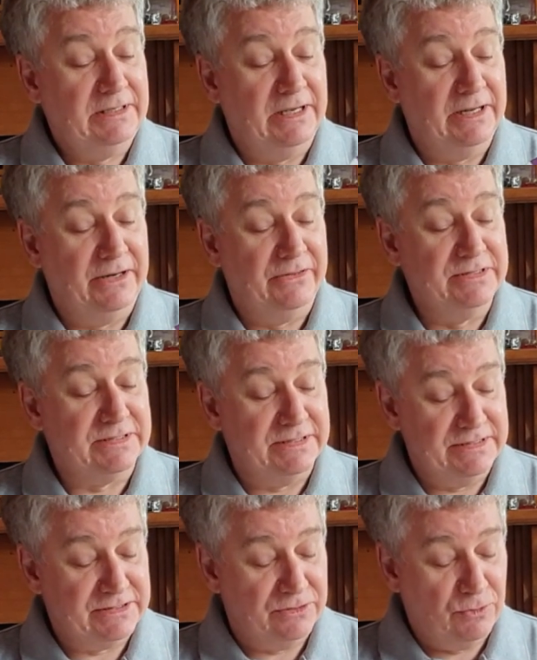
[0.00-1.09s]
and this
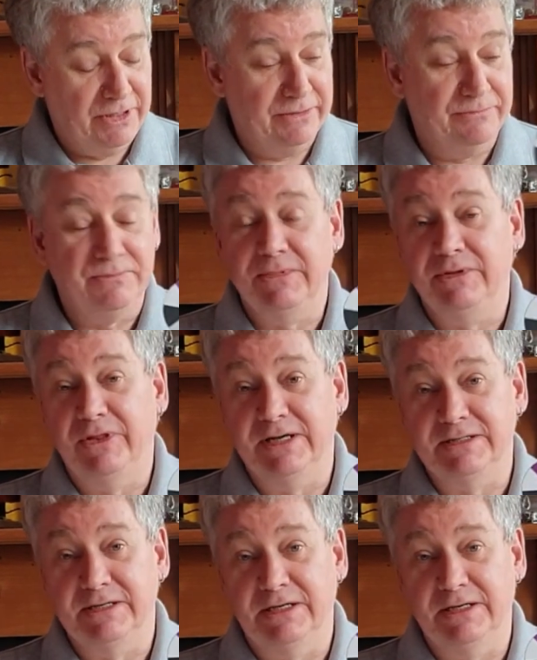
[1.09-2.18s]
is the one
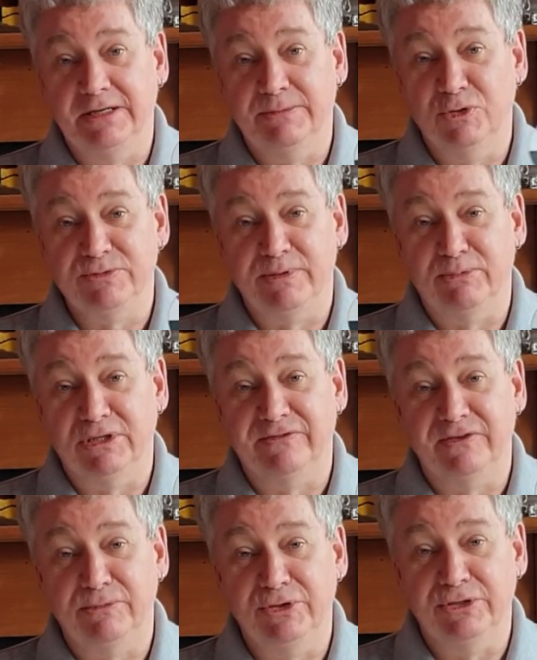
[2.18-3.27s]
that most people are
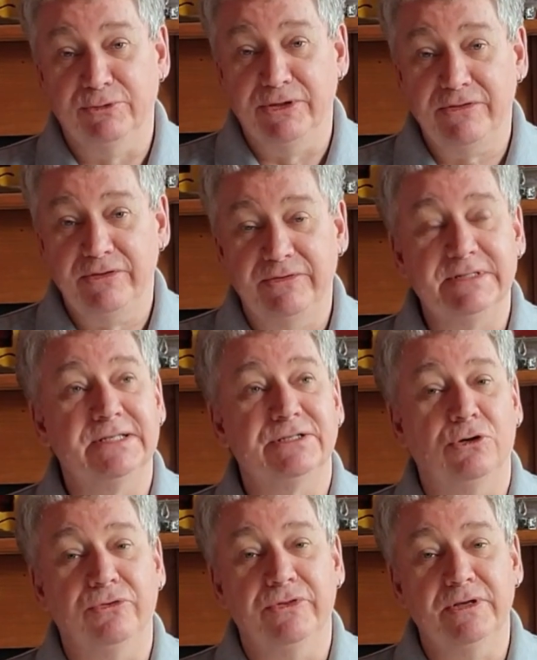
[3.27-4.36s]
familiar with. This is
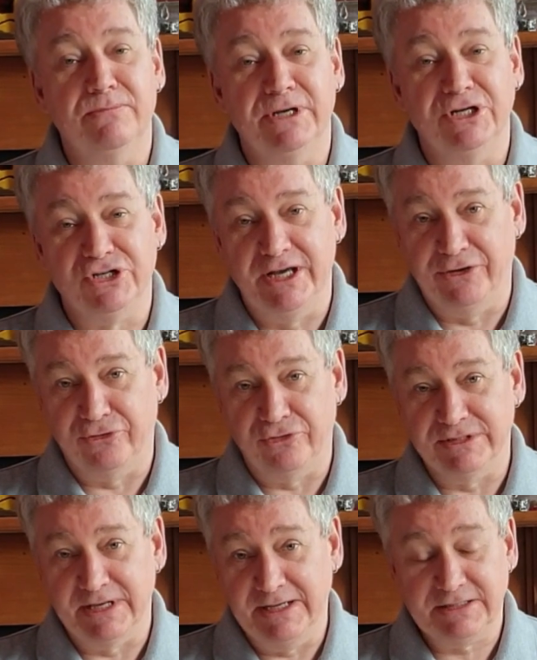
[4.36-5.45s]
called the Measure of
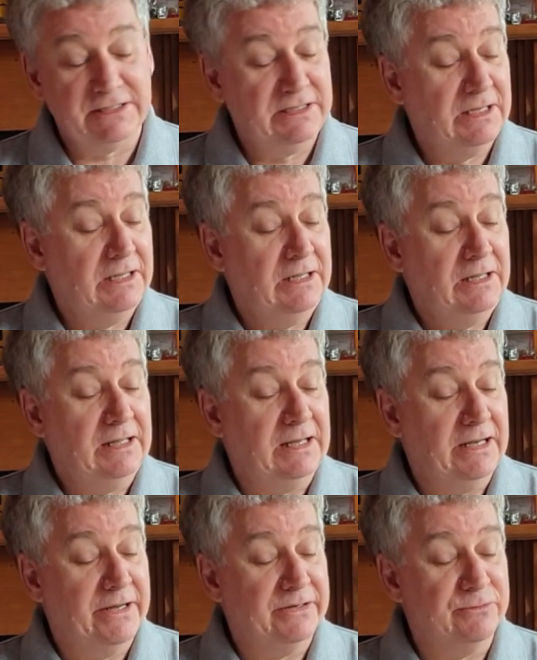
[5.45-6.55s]
Rosette,
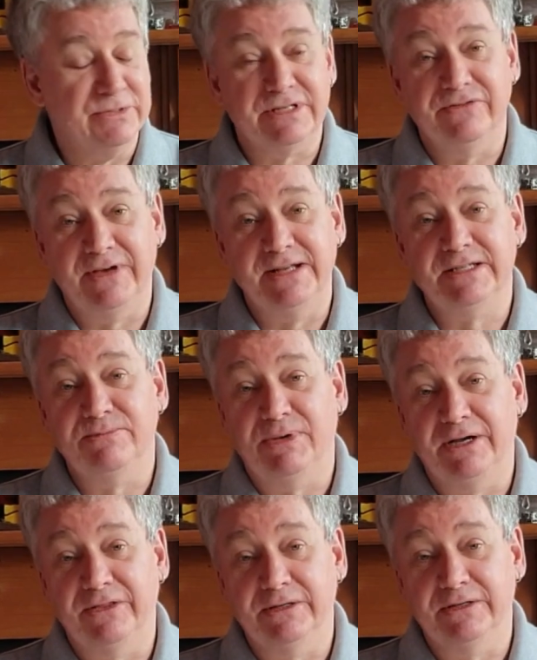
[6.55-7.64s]
and it was invented
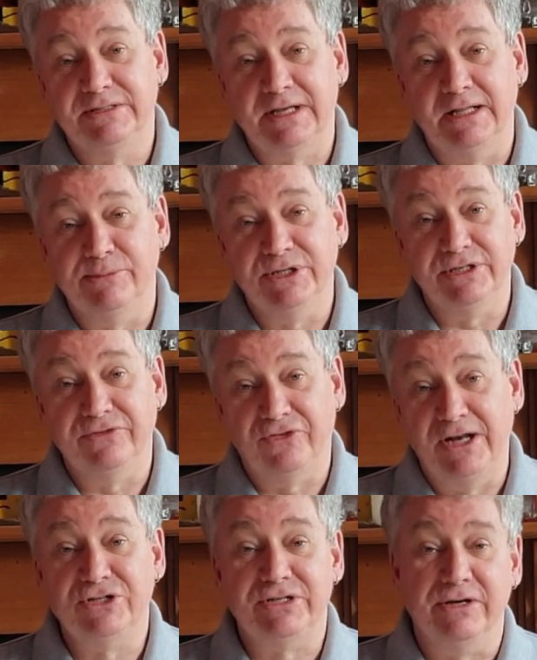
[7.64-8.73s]
by the celebrated
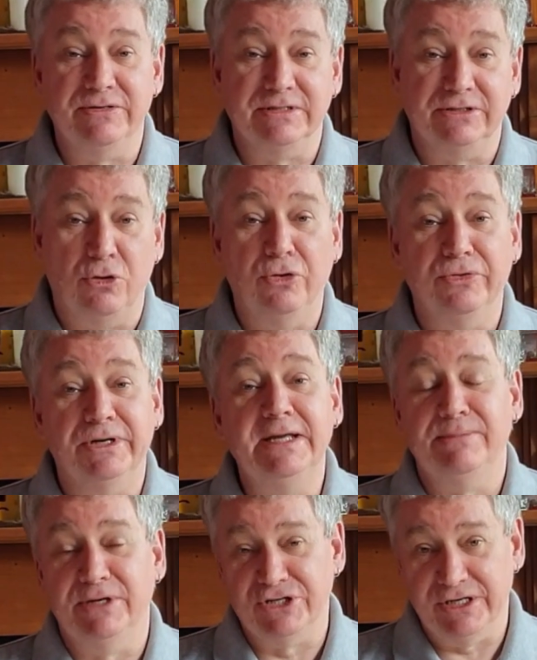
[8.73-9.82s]
French dowser
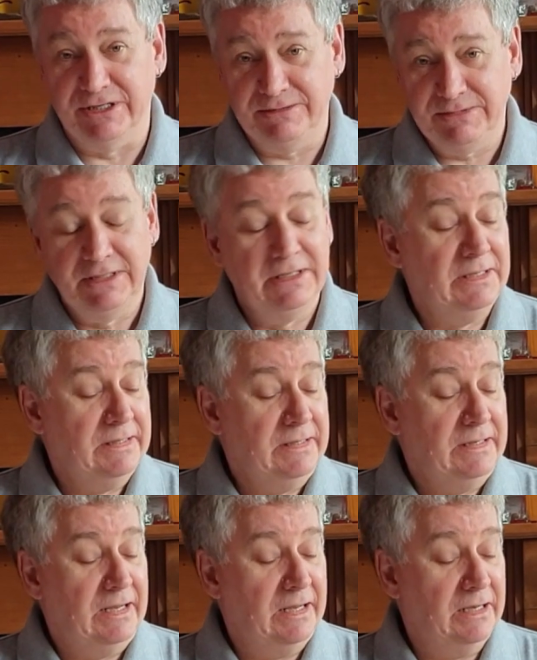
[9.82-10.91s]
Henri Measure.
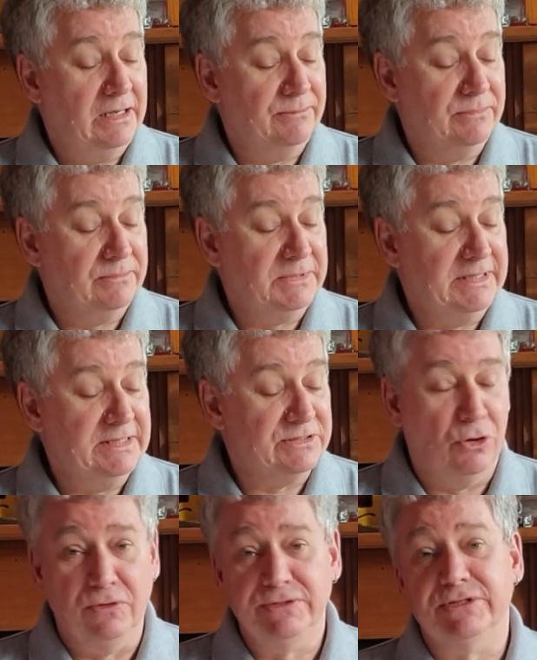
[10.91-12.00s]
He's
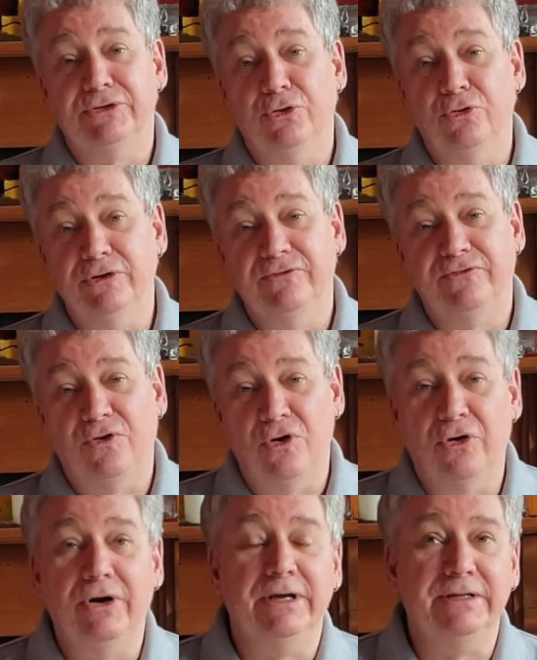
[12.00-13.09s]
also known
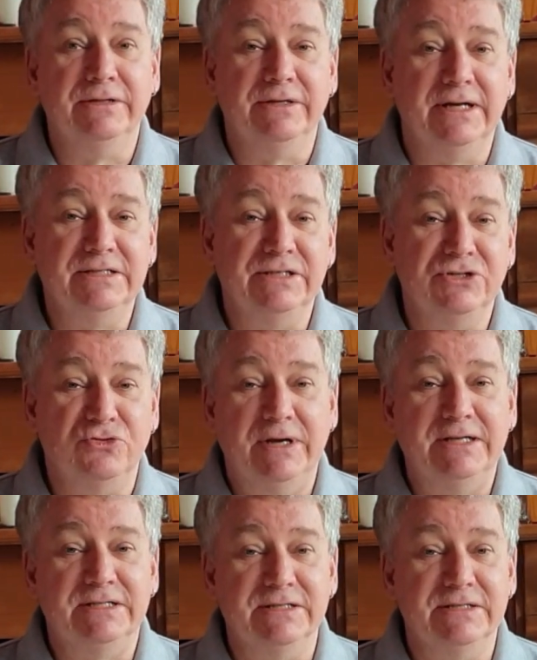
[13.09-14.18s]
for, in the
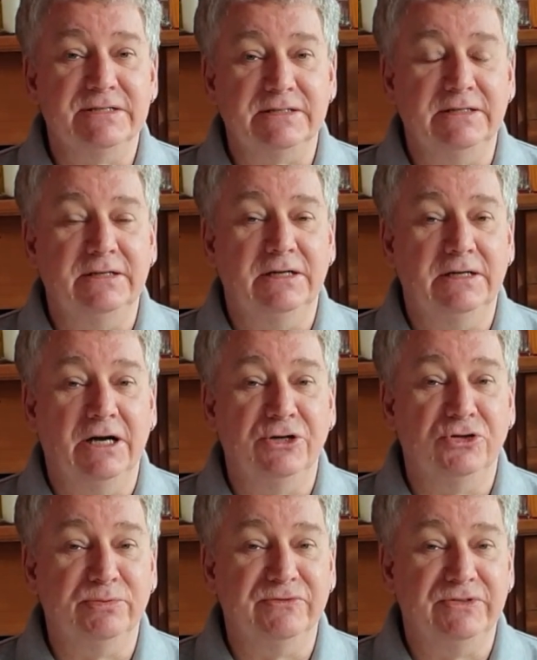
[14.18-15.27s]
1920s, a group